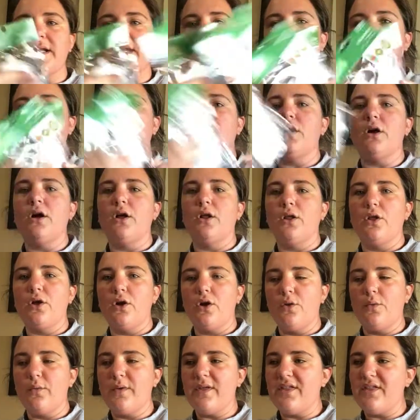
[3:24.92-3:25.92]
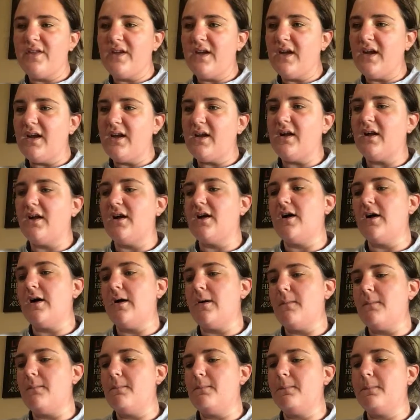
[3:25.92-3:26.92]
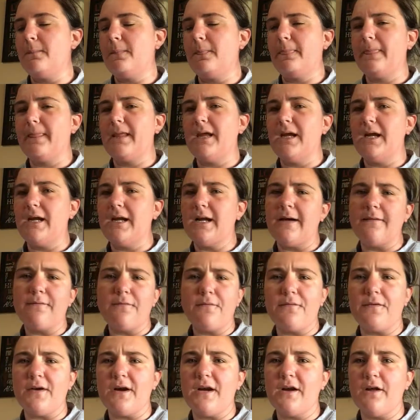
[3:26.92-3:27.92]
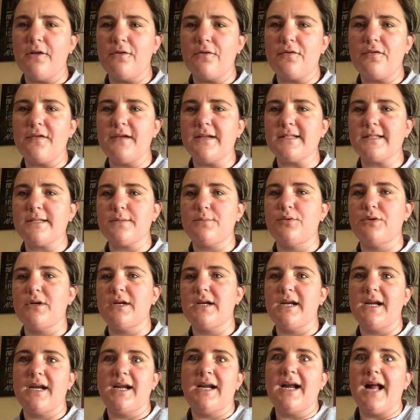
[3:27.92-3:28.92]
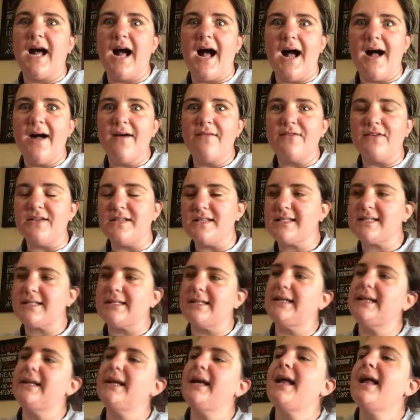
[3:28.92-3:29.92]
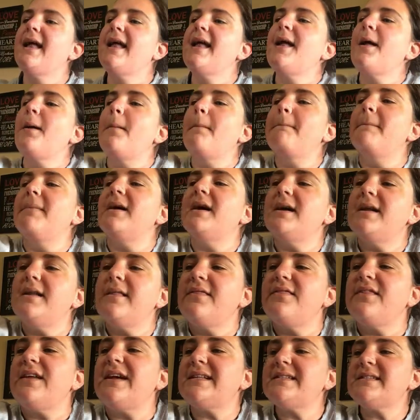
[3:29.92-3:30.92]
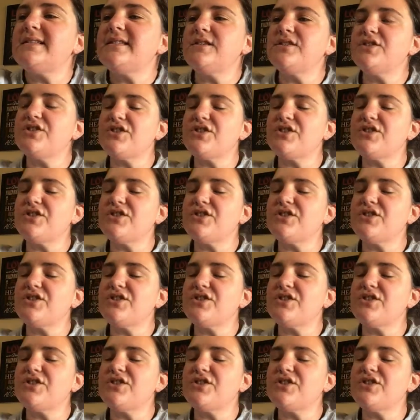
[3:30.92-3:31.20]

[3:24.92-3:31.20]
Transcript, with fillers: there along with it. Um, and I have to find other things to put in it, obviously. But that's the